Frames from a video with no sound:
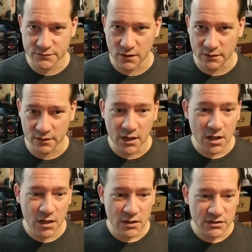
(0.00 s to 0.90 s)
stronger
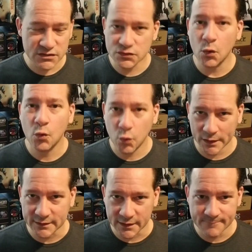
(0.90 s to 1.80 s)
so
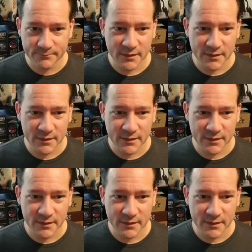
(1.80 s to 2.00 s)
quickly.